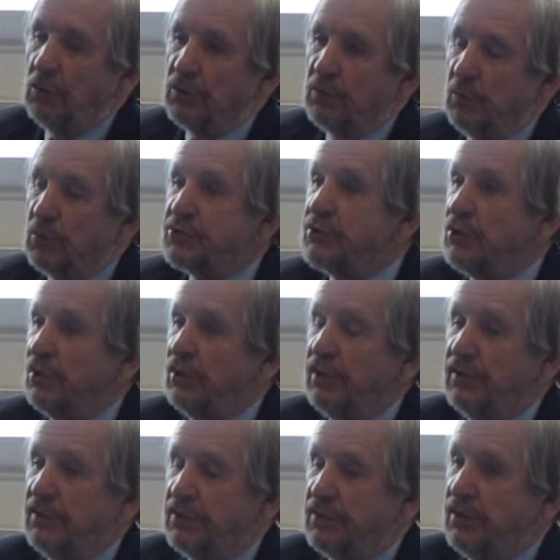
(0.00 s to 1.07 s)
Well, certainly
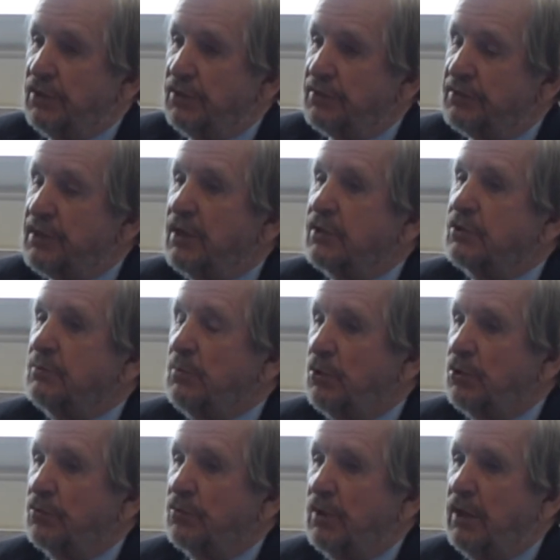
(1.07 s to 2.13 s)
the Tec de
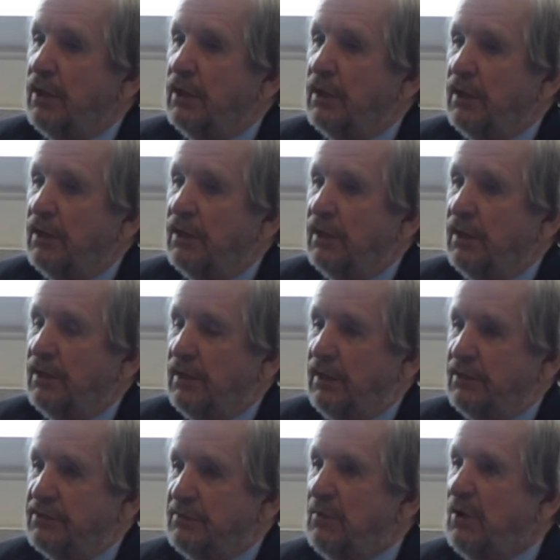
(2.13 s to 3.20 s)
Monterrey
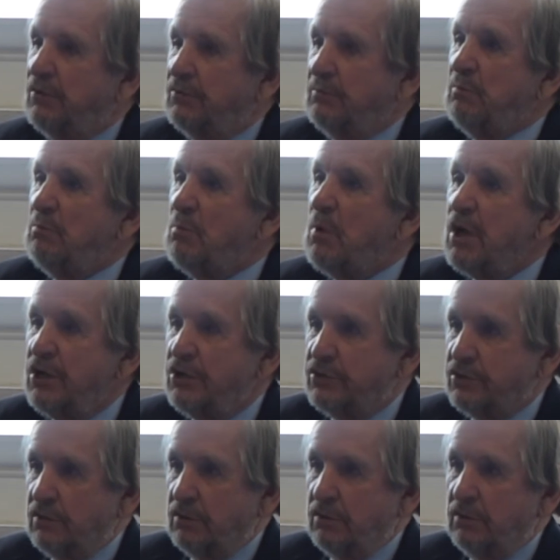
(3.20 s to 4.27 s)
has a
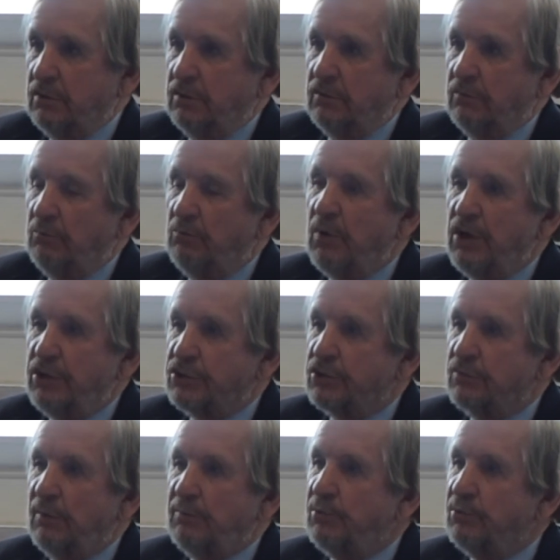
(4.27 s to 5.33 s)
major
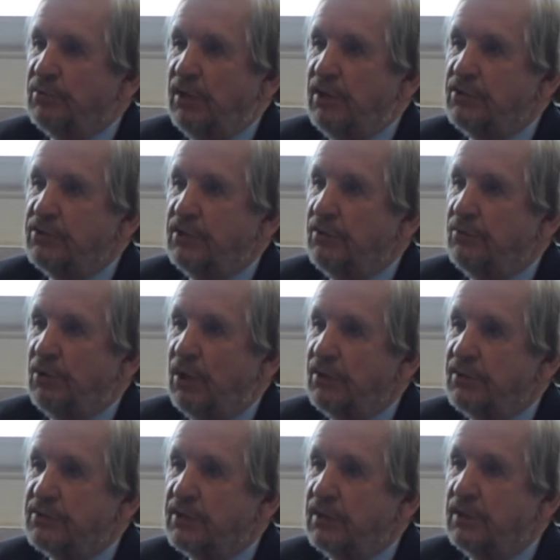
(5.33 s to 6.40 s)
reputation in the
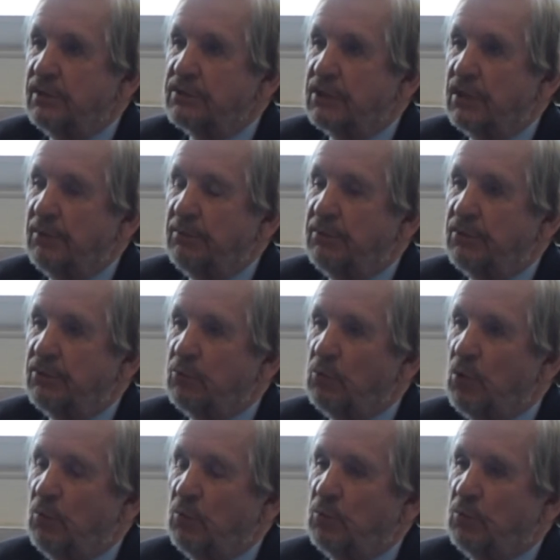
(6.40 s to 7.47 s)
United States. I mean, the
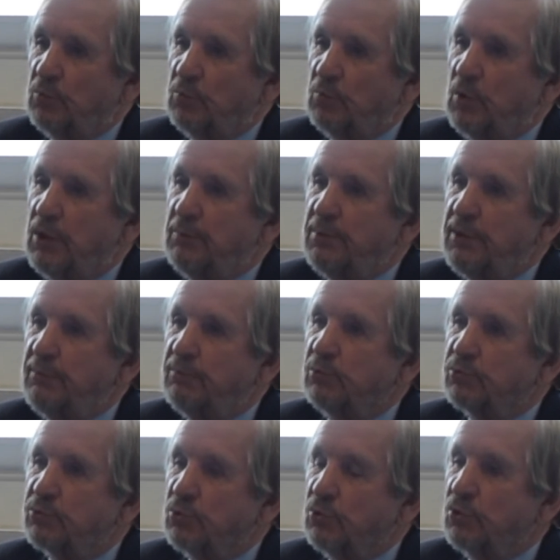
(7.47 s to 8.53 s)
way
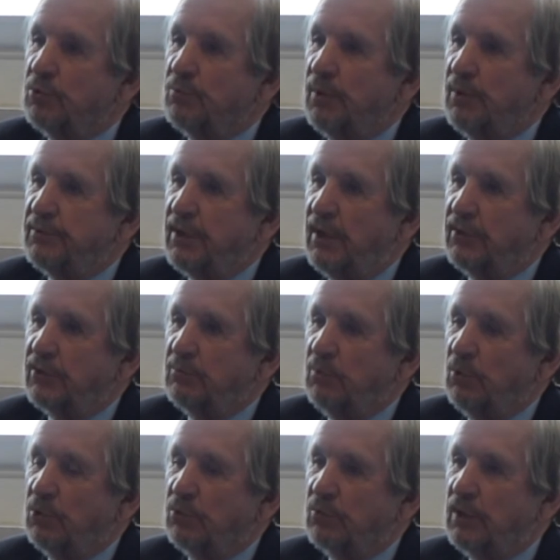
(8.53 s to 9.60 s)
people talk about Tec de
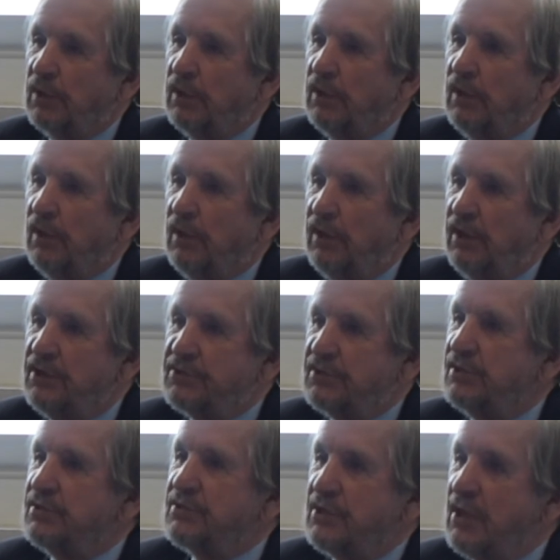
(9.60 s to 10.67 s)
Monterrey is
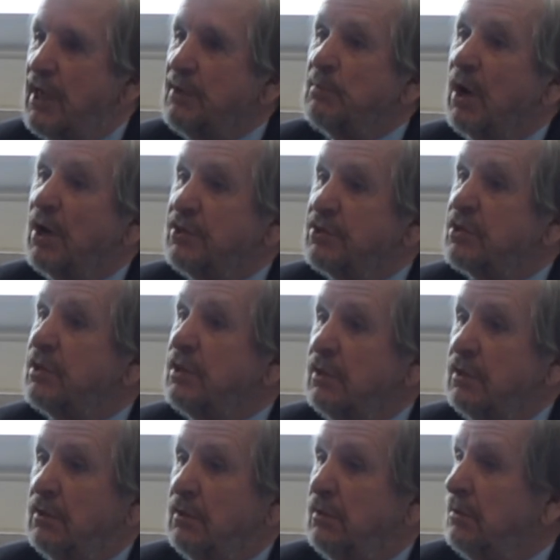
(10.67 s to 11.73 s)
it's the
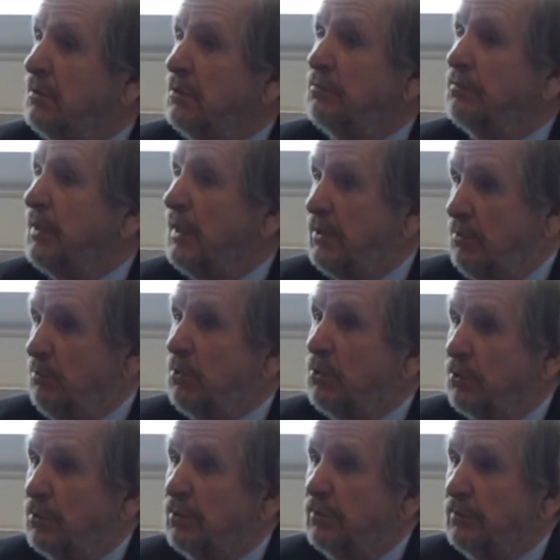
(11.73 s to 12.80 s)
MIT of Latin
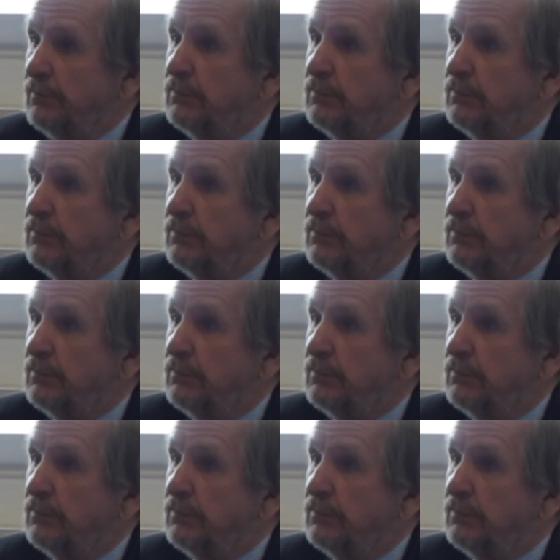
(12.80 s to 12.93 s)
America.